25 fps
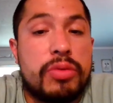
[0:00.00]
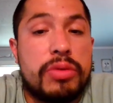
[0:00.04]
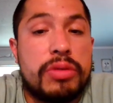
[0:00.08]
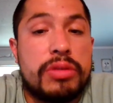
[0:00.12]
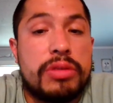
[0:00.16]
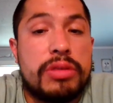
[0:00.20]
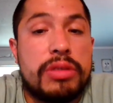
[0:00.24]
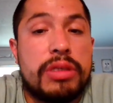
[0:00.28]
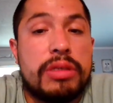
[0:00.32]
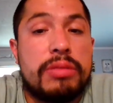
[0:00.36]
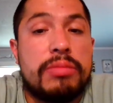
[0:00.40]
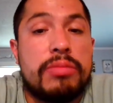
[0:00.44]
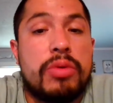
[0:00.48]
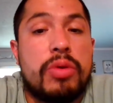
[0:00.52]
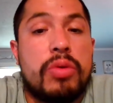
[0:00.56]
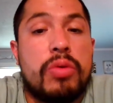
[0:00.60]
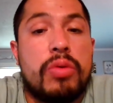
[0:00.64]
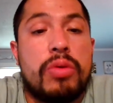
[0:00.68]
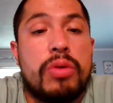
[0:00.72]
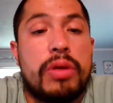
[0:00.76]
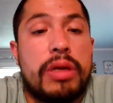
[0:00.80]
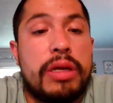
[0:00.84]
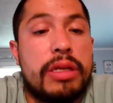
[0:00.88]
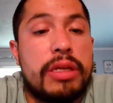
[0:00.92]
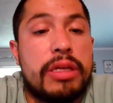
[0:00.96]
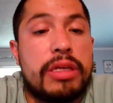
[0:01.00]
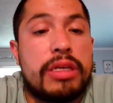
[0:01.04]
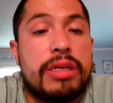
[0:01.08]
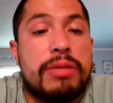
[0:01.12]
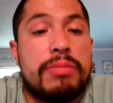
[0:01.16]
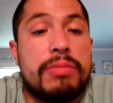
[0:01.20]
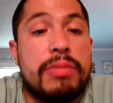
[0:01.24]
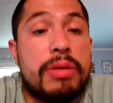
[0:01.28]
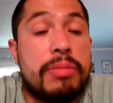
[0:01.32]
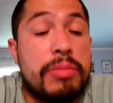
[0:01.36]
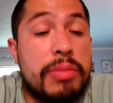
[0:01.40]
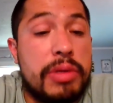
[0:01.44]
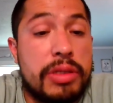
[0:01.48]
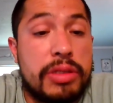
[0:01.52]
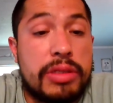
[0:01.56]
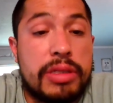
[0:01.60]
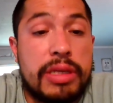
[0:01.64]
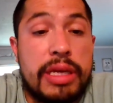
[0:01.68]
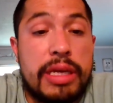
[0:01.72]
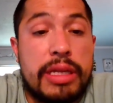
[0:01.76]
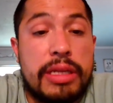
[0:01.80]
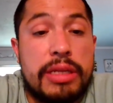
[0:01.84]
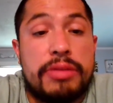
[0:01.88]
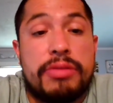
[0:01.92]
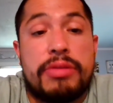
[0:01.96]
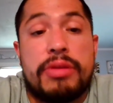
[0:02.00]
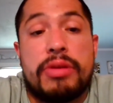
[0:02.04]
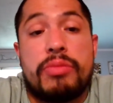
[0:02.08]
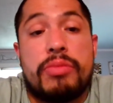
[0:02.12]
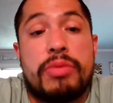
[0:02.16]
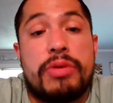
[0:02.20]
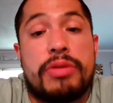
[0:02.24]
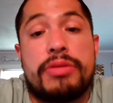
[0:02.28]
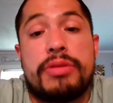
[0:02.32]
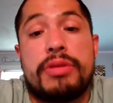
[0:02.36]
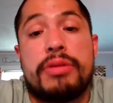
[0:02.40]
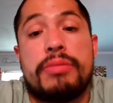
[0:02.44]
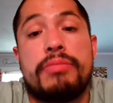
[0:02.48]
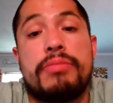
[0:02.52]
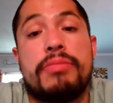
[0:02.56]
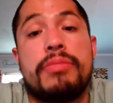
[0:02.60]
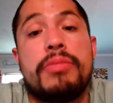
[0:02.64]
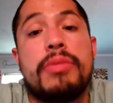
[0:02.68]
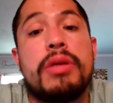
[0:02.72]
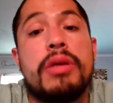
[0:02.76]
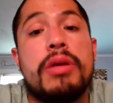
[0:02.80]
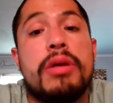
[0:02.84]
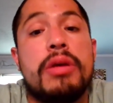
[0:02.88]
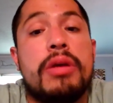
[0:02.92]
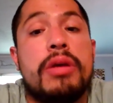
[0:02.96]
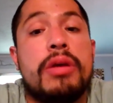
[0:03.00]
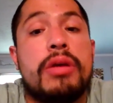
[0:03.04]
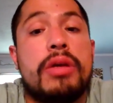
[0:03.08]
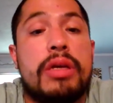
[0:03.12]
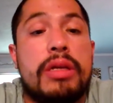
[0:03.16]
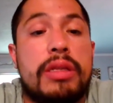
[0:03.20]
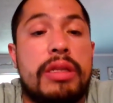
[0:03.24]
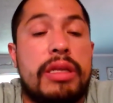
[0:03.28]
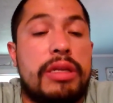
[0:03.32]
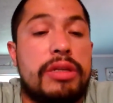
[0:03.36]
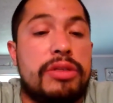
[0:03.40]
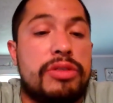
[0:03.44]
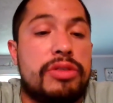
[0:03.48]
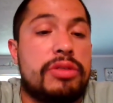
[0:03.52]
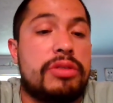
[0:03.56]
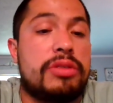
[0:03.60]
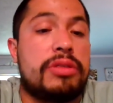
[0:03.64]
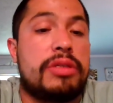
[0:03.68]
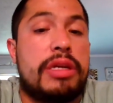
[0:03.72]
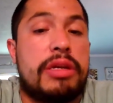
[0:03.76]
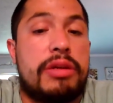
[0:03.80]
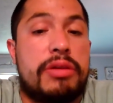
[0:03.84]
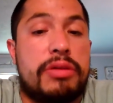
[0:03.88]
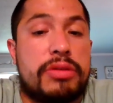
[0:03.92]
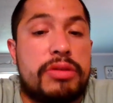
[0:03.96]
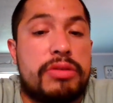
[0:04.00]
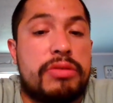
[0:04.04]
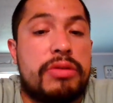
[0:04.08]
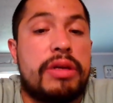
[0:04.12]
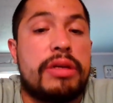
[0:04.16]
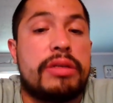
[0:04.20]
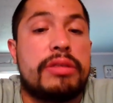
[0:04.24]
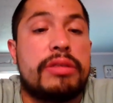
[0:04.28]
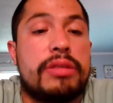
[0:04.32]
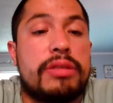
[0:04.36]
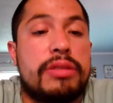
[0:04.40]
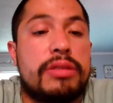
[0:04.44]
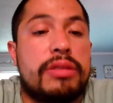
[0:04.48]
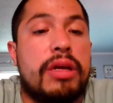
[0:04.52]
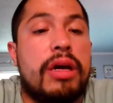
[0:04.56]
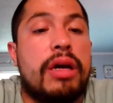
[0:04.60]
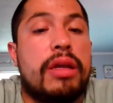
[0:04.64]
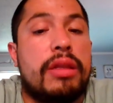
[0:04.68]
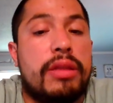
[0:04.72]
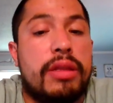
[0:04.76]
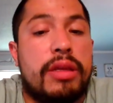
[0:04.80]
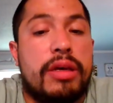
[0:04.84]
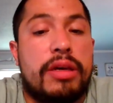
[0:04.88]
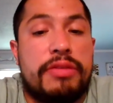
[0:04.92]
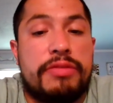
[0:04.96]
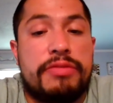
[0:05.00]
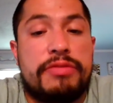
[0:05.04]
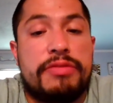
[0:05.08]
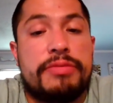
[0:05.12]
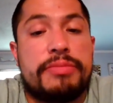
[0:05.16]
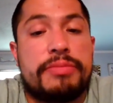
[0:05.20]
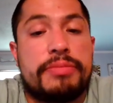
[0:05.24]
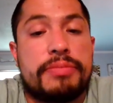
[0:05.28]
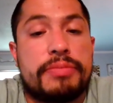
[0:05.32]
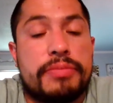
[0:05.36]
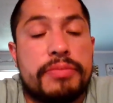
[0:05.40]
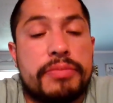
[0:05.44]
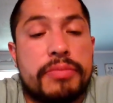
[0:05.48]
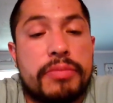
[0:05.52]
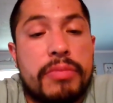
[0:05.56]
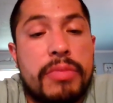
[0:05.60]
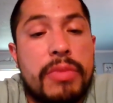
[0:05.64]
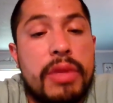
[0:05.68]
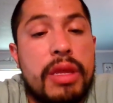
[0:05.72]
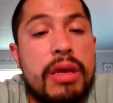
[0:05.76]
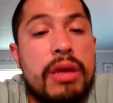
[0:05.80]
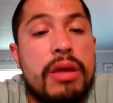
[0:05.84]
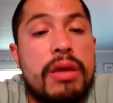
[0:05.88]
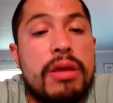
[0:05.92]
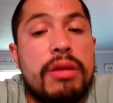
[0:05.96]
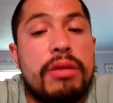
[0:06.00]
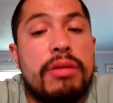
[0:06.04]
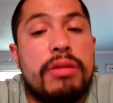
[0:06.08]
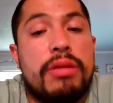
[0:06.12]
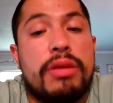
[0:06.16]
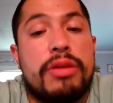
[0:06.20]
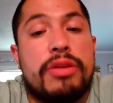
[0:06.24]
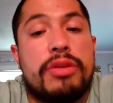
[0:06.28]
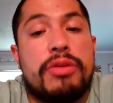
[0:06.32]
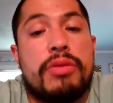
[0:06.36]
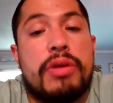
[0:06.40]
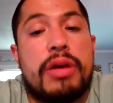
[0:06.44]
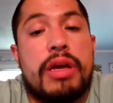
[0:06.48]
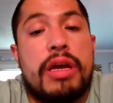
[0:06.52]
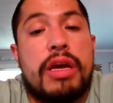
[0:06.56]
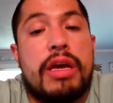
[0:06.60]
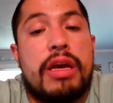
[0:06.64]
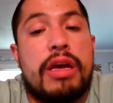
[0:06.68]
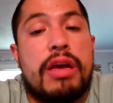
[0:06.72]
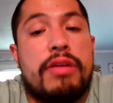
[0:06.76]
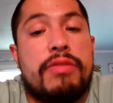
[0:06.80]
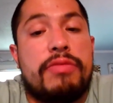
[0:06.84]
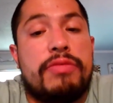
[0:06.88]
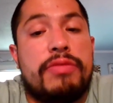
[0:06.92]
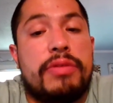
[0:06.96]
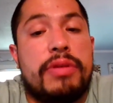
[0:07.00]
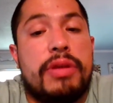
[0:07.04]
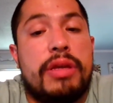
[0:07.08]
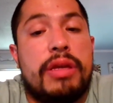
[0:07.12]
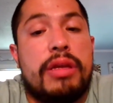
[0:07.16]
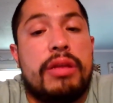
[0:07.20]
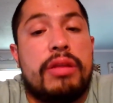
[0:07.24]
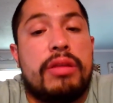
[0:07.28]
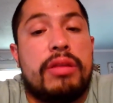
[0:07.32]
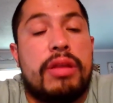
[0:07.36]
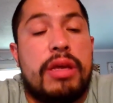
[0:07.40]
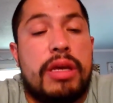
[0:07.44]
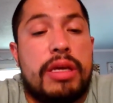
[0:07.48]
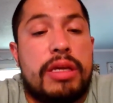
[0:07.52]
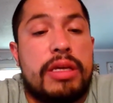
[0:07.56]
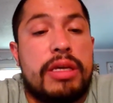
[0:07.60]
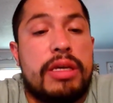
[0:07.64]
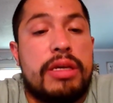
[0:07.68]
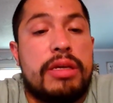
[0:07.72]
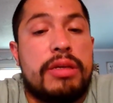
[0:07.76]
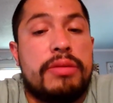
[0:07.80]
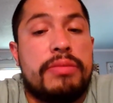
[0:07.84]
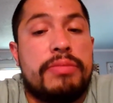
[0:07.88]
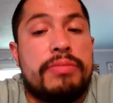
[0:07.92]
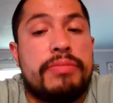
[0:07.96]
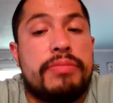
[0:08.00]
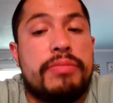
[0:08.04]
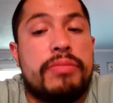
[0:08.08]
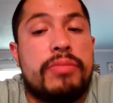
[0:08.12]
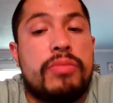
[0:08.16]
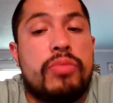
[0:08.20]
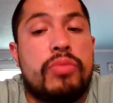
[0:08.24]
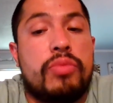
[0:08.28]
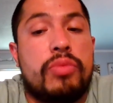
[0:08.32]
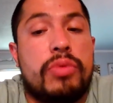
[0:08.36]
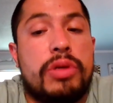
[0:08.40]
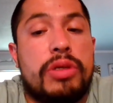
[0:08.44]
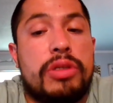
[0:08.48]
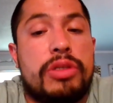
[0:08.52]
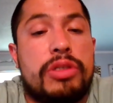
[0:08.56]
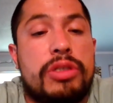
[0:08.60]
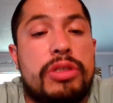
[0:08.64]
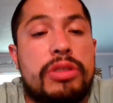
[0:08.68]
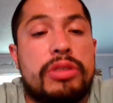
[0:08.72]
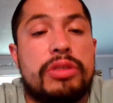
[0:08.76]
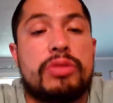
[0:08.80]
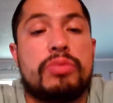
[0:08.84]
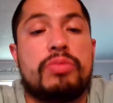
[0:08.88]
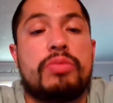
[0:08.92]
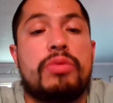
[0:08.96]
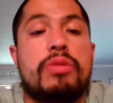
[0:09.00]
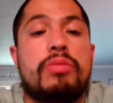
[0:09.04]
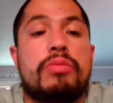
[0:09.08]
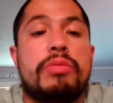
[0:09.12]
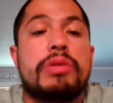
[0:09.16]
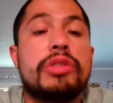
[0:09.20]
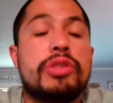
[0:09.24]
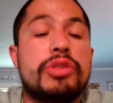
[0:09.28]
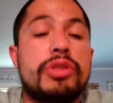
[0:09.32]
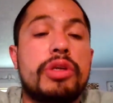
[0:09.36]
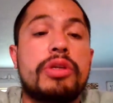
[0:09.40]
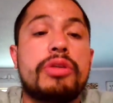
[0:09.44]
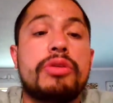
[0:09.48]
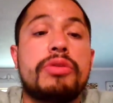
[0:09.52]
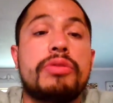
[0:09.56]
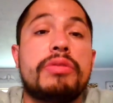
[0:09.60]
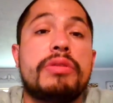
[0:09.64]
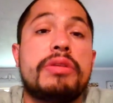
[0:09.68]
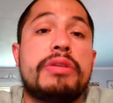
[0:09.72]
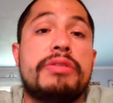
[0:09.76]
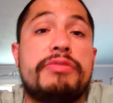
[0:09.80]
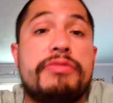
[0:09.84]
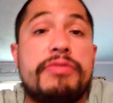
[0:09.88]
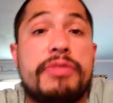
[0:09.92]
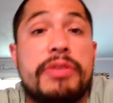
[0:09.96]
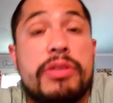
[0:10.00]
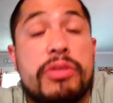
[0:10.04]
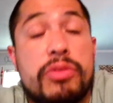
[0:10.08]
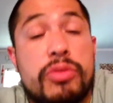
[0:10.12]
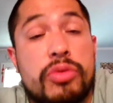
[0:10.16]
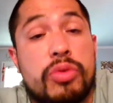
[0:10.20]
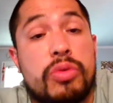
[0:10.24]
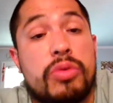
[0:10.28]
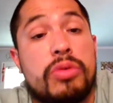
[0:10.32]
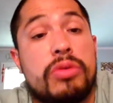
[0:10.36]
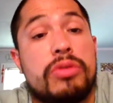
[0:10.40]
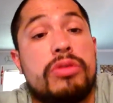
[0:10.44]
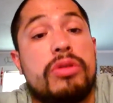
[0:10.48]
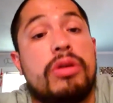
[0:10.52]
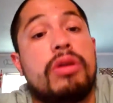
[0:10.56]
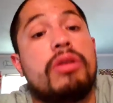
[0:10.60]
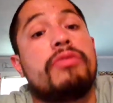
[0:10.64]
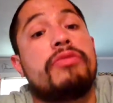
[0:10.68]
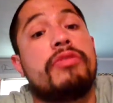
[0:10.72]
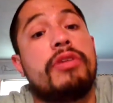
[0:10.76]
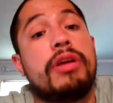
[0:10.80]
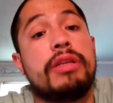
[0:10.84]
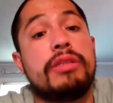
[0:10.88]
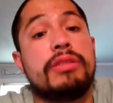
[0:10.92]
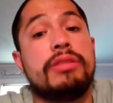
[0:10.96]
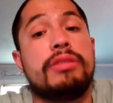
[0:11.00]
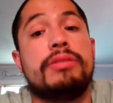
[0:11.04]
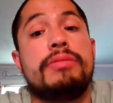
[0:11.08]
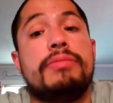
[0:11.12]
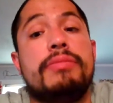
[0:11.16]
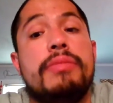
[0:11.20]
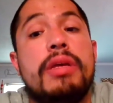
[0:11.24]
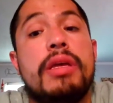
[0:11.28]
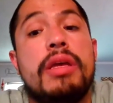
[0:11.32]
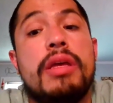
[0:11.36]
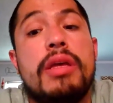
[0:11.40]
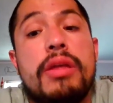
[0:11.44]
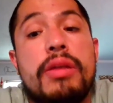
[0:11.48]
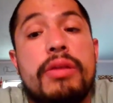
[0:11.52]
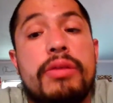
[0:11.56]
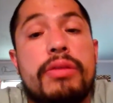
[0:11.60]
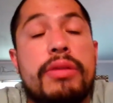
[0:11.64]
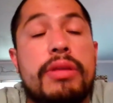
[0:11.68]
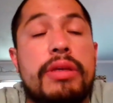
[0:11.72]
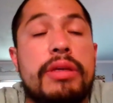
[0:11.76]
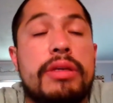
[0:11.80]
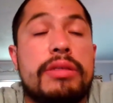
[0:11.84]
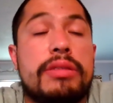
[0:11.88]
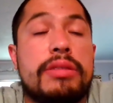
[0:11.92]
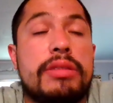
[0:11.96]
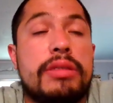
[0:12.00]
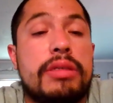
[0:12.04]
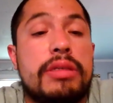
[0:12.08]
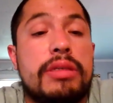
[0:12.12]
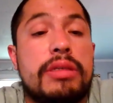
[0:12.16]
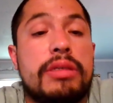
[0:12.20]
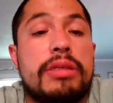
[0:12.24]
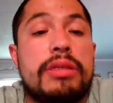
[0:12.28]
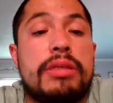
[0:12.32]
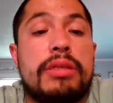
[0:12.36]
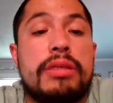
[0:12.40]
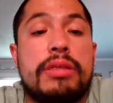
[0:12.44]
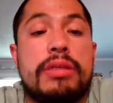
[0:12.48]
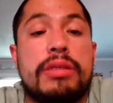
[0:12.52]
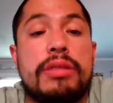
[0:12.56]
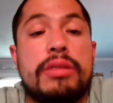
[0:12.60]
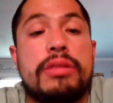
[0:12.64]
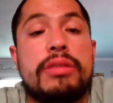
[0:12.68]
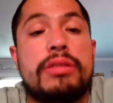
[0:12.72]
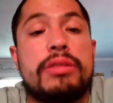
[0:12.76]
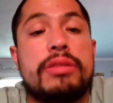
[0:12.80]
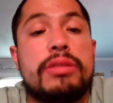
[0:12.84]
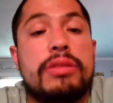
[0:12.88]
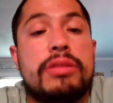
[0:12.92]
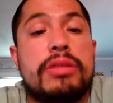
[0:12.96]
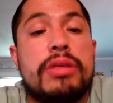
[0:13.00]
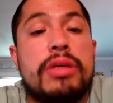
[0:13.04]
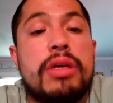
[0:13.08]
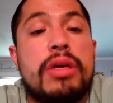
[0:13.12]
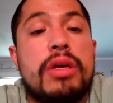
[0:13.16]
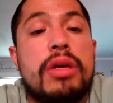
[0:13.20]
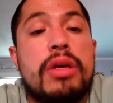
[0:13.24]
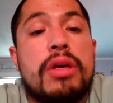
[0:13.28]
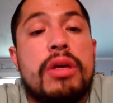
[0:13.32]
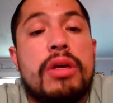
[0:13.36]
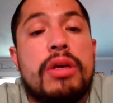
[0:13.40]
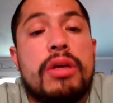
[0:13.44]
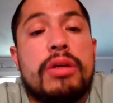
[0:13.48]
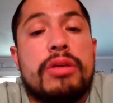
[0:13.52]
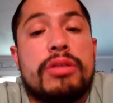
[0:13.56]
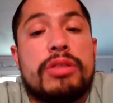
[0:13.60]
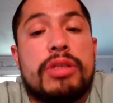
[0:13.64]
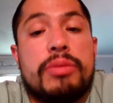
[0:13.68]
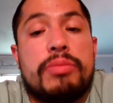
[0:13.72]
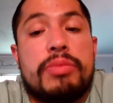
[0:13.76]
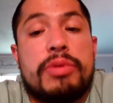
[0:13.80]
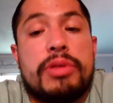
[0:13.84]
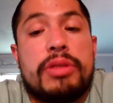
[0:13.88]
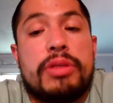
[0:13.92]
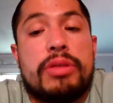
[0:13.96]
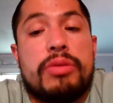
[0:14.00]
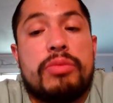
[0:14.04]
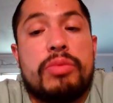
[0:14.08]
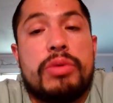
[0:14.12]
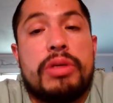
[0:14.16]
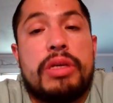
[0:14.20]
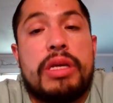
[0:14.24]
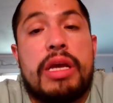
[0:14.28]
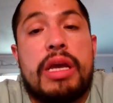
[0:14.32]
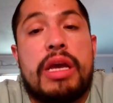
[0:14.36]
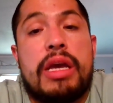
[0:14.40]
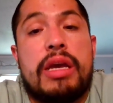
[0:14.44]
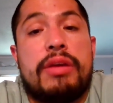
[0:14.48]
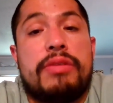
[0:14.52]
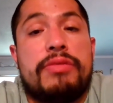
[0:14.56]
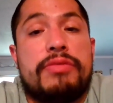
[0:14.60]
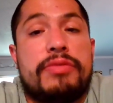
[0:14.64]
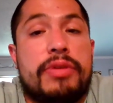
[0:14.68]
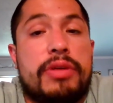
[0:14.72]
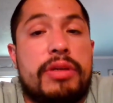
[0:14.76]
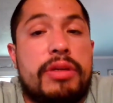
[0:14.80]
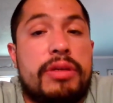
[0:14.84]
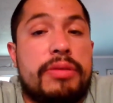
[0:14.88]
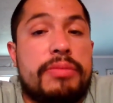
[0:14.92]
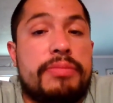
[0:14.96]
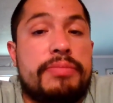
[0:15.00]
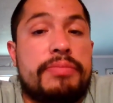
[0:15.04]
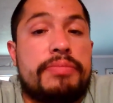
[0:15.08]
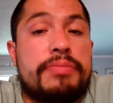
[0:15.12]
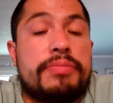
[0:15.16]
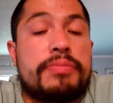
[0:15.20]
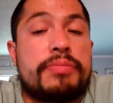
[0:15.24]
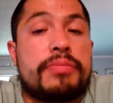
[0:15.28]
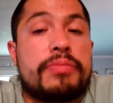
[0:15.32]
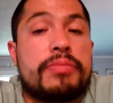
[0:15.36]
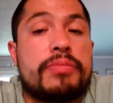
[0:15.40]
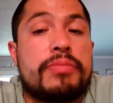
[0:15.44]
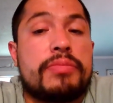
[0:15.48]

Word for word: towards them or any commitment to anything with them. And that is just characterized as non-love. Then you have liking, which is what we genuinely feel towards our friends. This is something that we have, um,